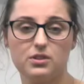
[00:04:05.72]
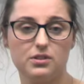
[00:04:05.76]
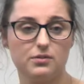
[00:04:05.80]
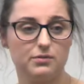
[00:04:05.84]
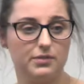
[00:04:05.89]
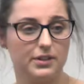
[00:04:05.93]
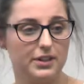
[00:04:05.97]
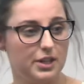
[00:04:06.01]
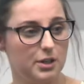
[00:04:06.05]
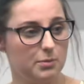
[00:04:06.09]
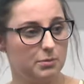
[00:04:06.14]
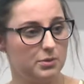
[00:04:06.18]
the
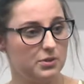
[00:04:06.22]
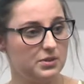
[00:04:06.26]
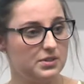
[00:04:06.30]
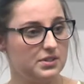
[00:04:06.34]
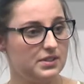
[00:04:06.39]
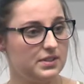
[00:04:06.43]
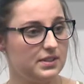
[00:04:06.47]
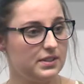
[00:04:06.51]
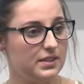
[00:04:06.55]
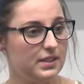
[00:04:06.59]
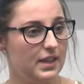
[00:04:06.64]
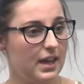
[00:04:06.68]
variables
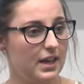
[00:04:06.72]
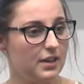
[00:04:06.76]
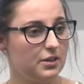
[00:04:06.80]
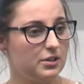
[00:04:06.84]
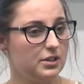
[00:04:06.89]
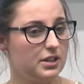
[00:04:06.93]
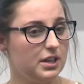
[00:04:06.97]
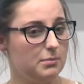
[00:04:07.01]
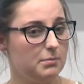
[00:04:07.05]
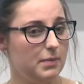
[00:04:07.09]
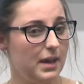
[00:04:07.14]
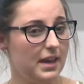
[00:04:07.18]
that
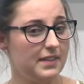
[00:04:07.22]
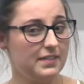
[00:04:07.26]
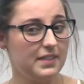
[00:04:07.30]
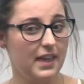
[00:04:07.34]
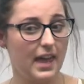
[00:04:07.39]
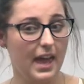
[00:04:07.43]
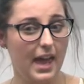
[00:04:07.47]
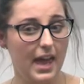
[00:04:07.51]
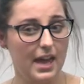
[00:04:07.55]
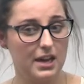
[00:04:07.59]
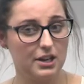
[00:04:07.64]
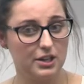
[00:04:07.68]
could impact
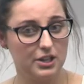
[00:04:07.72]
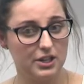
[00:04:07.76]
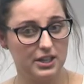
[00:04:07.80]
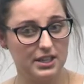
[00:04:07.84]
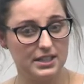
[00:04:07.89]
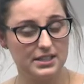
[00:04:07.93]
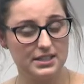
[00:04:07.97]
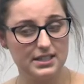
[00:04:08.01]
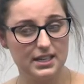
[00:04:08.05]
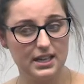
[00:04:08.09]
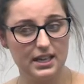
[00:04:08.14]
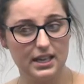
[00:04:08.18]
the
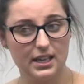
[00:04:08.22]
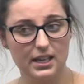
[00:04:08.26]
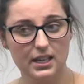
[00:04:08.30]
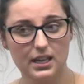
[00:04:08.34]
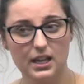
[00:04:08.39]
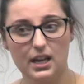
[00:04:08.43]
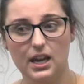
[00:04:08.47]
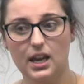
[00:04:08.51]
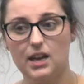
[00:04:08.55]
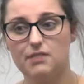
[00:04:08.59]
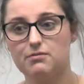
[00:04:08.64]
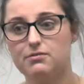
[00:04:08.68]
accuracy
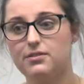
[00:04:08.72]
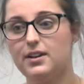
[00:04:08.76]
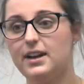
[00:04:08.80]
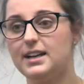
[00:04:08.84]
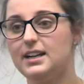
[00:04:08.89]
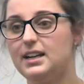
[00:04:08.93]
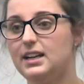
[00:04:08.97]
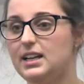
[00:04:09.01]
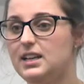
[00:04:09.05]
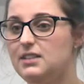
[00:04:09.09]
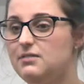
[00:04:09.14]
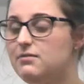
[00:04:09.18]
and
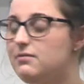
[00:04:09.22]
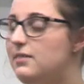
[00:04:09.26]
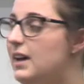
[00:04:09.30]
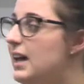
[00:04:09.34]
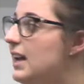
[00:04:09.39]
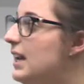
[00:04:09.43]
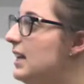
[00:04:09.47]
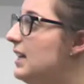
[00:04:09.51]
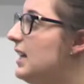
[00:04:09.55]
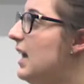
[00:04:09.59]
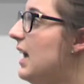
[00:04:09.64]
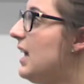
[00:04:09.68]
finally
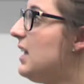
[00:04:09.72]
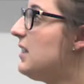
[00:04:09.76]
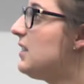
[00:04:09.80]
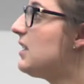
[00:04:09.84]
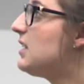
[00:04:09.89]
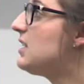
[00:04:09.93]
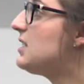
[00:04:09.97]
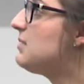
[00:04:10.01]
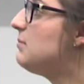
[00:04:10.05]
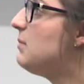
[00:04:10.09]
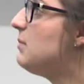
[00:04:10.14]
validate this